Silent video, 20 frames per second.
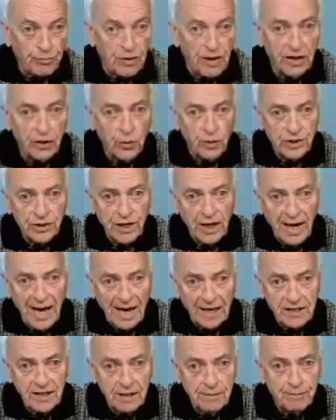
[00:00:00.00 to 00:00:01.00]
It was
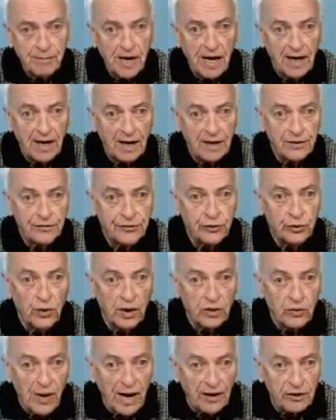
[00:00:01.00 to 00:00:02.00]
enacted through a
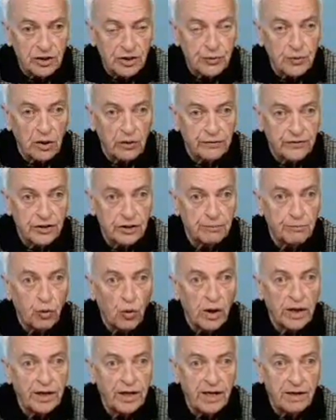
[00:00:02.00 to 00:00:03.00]
groundswell of
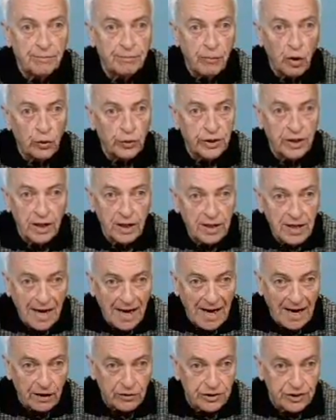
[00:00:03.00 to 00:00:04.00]
support in both
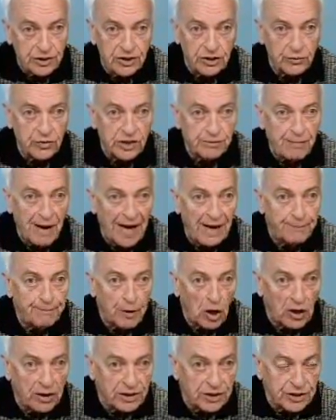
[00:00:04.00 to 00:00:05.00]
houses. It was
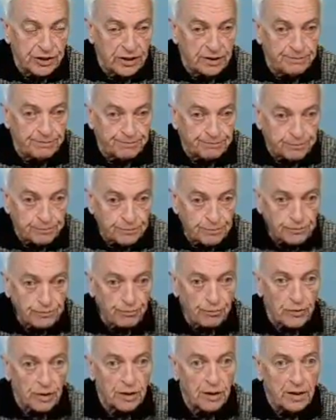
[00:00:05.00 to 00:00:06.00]
bipartisan.
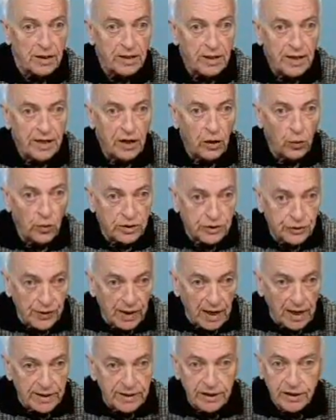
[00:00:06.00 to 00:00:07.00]
It was
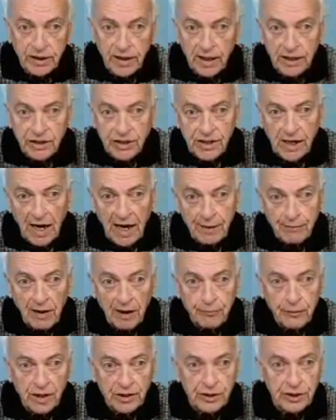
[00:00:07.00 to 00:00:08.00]
reluctantly signed by
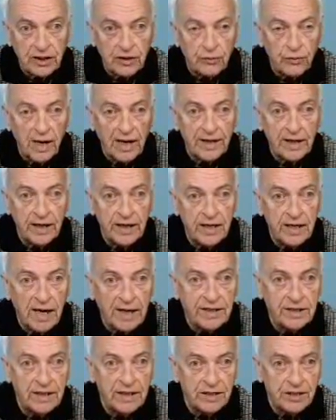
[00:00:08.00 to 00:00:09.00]
President Reagan in
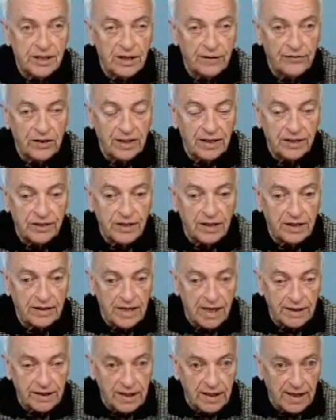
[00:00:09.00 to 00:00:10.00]

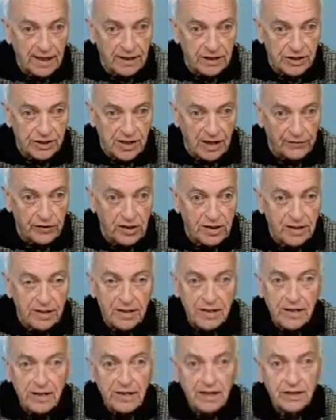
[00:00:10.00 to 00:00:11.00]
1987.
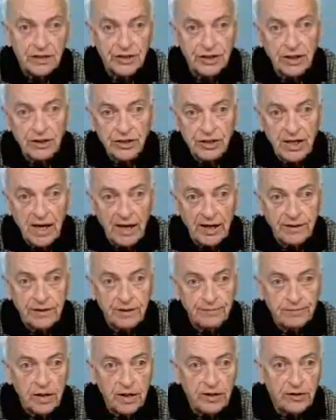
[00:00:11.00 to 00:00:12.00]
Since
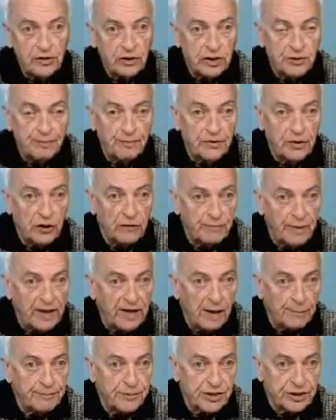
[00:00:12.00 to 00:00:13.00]
then, there have been
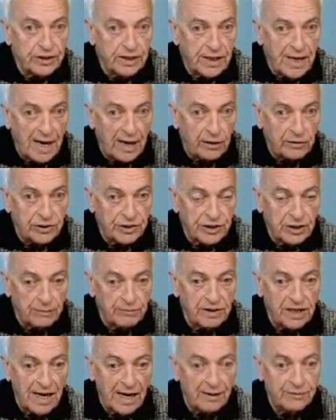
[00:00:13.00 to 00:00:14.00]
ups and downs.
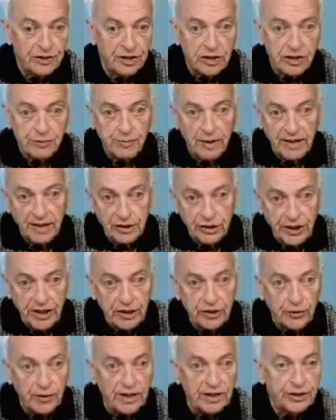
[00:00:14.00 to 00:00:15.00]
Sometimes it's been
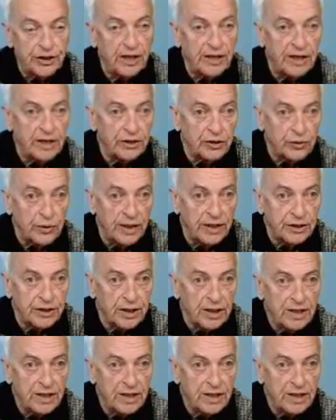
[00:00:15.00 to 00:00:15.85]
decreased and increased